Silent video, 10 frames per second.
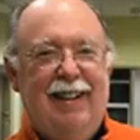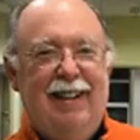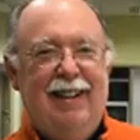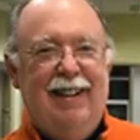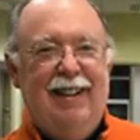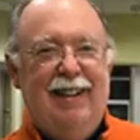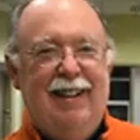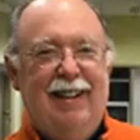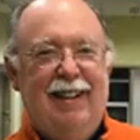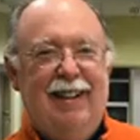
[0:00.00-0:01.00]

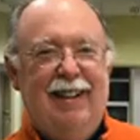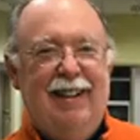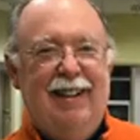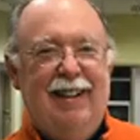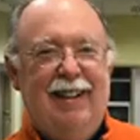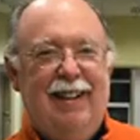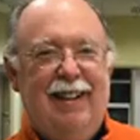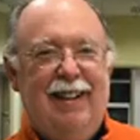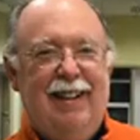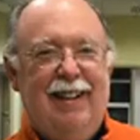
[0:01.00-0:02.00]

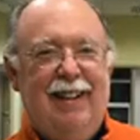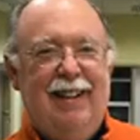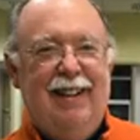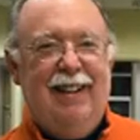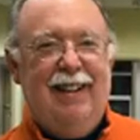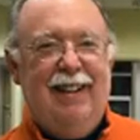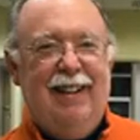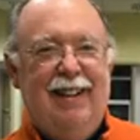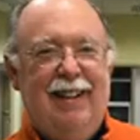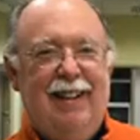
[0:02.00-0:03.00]

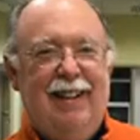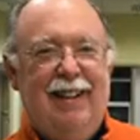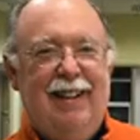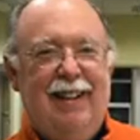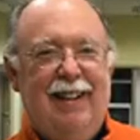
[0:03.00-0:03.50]
No words are spoken by the person on screen.